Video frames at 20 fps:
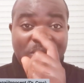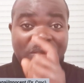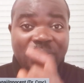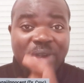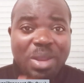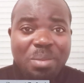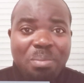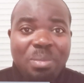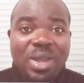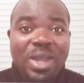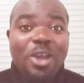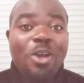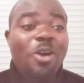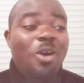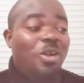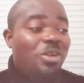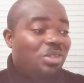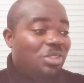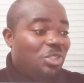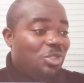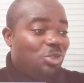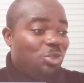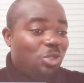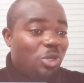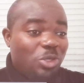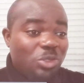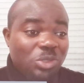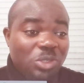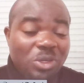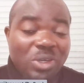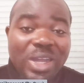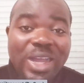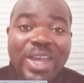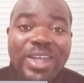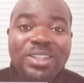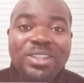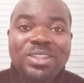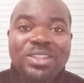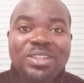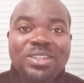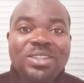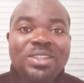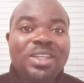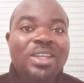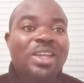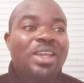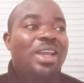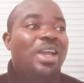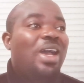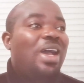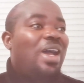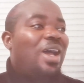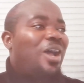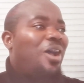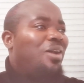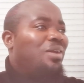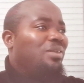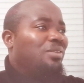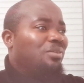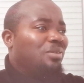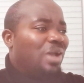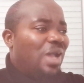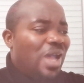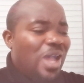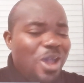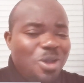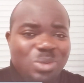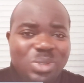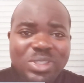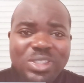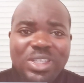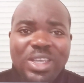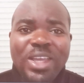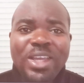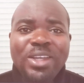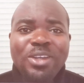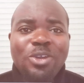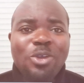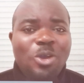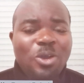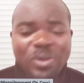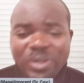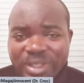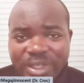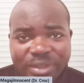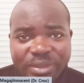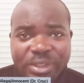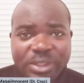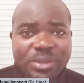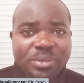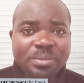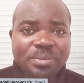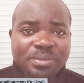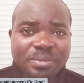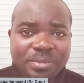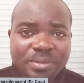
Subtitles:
Rema, all these young artists are out there conquering.